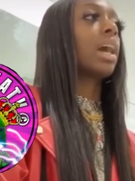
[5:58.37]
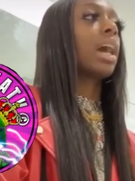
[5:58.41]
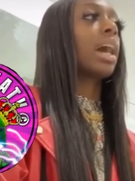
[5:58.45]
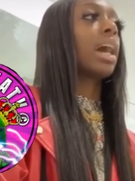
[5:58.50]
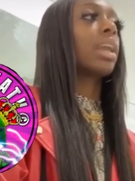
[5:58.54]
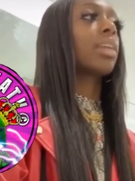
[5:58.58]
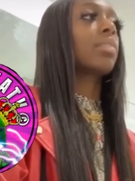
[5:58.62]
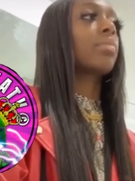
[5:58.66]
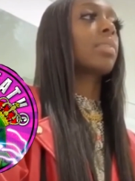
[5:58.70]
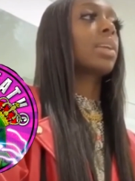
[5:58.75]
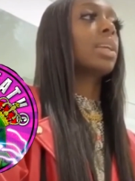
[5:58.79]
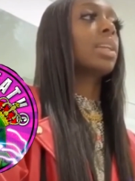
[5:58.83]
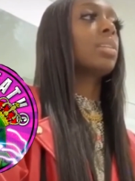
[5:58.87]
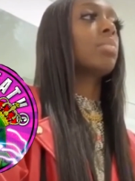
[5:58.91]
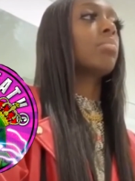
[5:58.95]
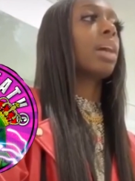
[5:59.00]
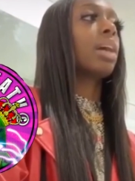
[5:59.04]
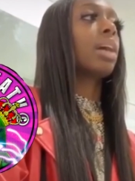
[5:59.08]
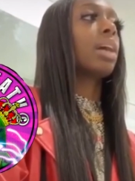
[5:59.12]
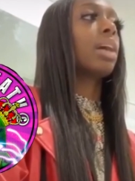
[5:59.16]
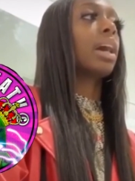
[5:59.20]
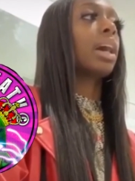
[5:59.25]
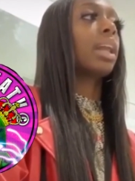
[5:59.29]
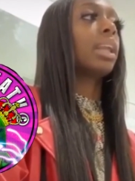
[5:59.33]
out of
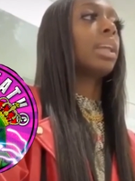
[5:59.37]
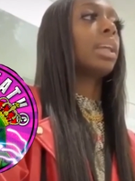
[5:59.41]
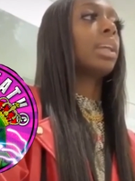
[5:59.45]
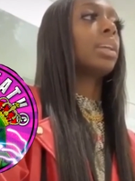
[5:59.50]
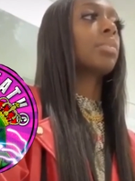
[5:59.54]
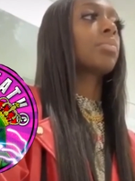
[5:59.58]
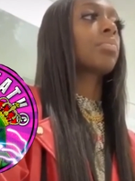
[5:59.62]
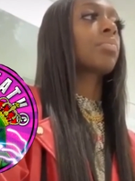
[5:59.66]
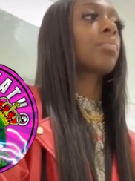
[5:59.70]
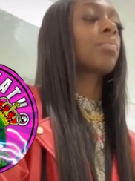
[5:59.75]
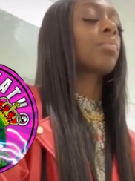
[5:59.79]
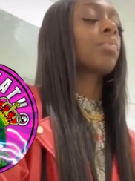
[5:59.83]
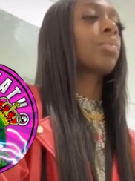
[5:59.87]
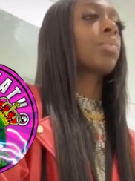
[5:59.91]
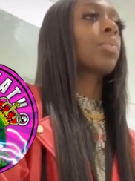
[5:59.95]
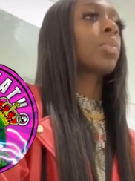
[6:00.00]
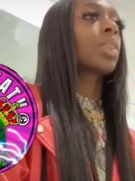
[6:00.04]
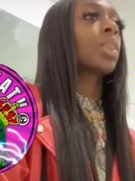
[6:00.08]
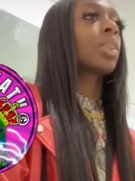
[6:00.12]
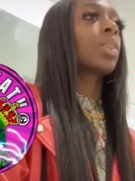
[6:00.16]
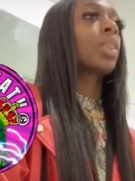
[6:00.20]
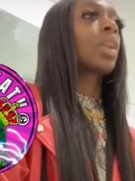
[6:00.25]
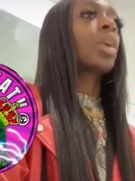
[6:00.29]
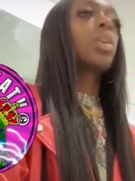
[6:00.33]
anybody
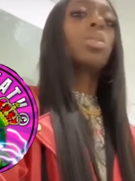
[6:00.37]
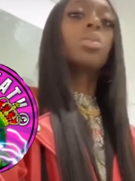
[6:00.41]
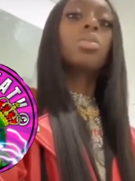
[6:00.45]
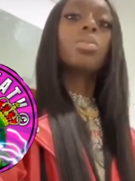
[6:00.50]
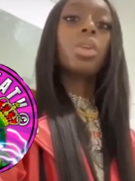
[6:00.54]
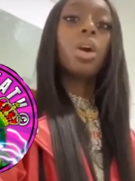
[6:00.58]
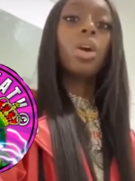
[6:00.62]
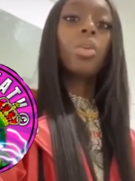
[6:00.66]
you